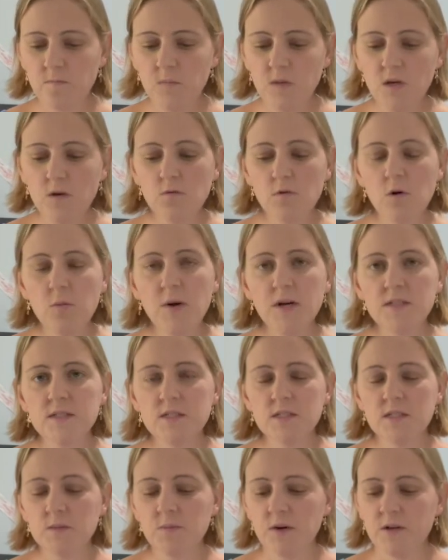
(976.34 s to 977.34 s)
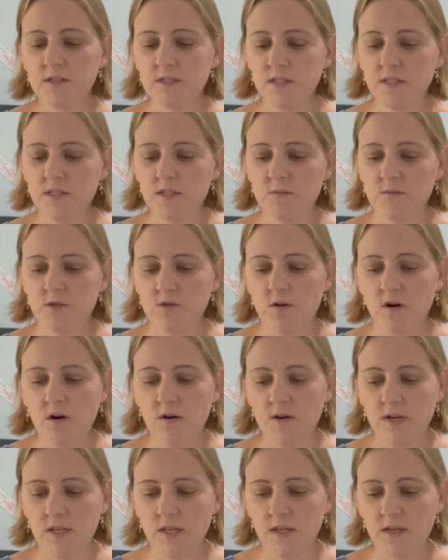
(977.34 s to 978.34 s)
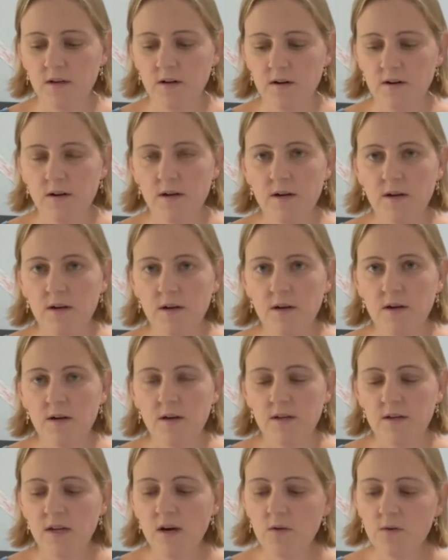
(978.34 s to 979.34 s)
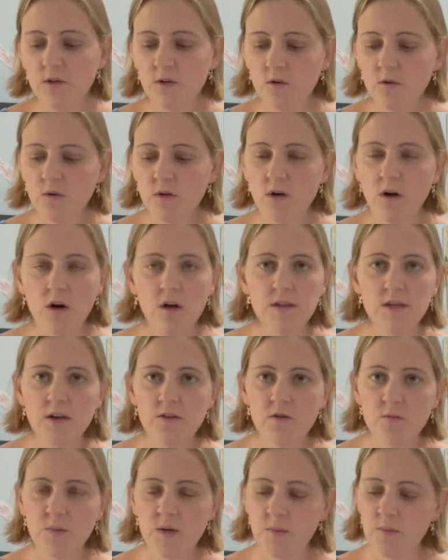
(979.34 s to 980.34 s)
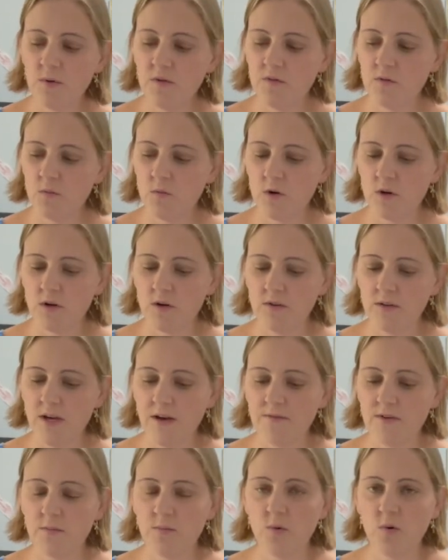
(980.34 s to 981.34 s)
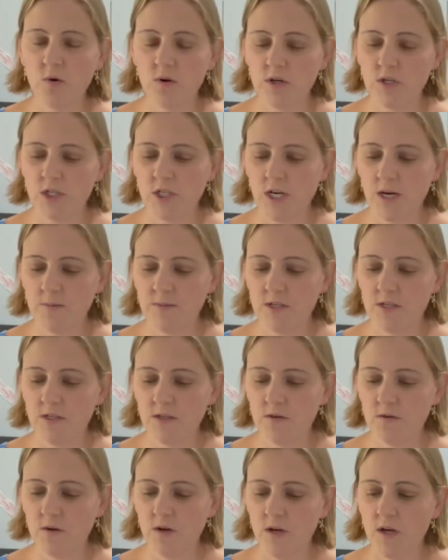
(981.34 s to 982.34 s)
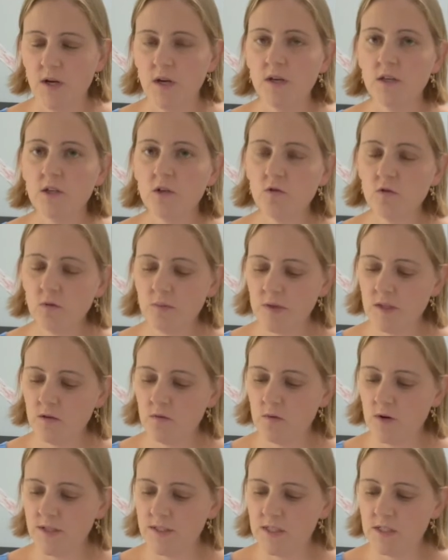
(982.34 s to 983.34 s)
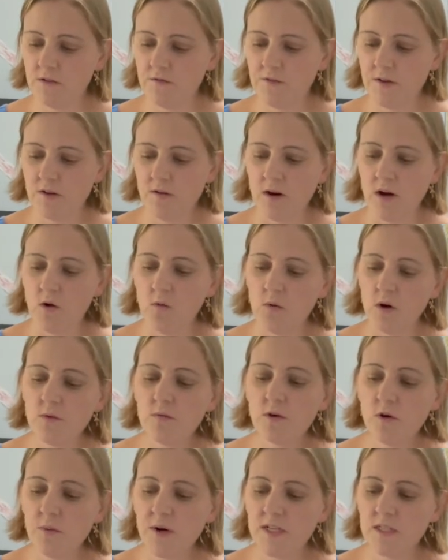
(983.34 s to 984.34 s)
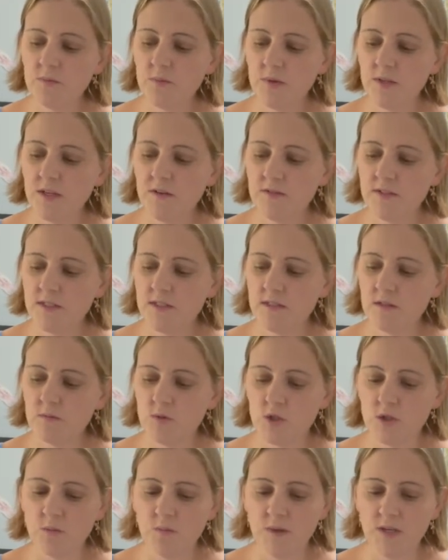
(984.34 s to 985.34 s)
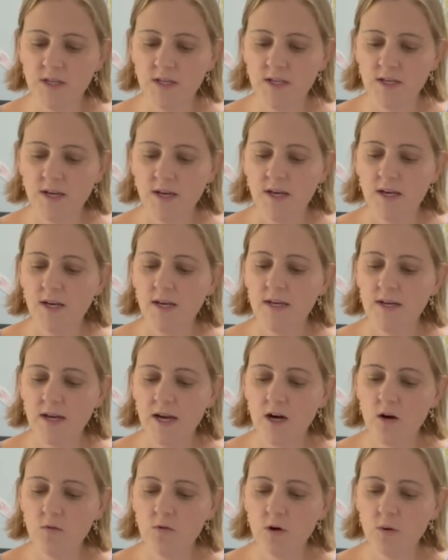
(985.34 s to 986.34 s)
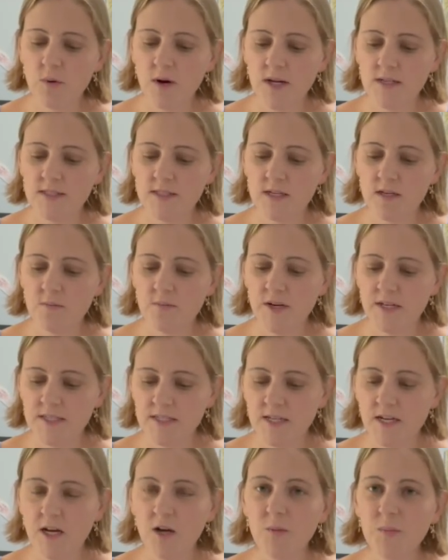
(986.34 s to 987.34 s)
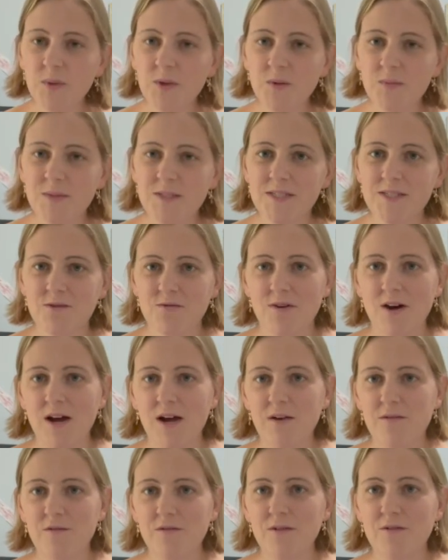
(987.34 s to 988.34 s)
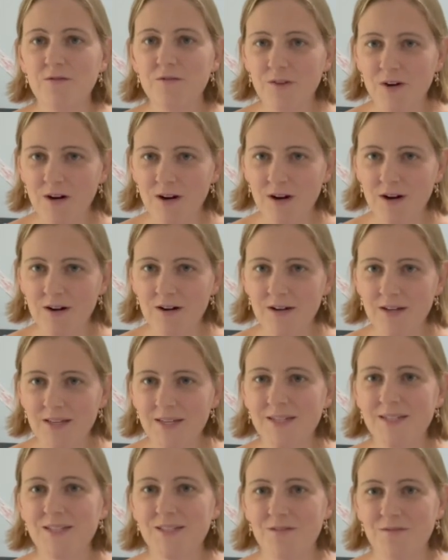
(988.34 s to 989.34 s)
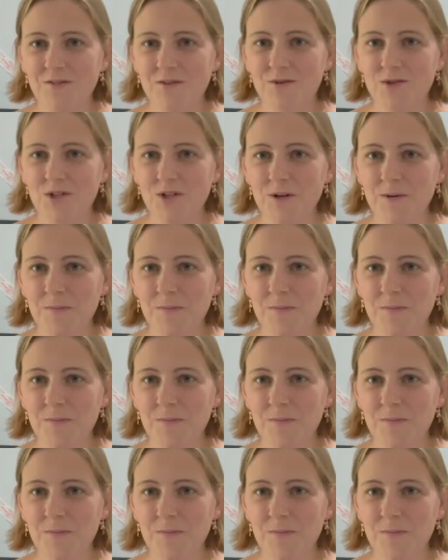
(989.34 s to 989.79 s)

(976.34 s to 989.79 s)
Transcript: Robots and smart systems are already here. Now you and all the other people of the world have an important job to do. You will be the ones to figure out what robots' belief systems should be and how robots can best help humans thrive far into the future.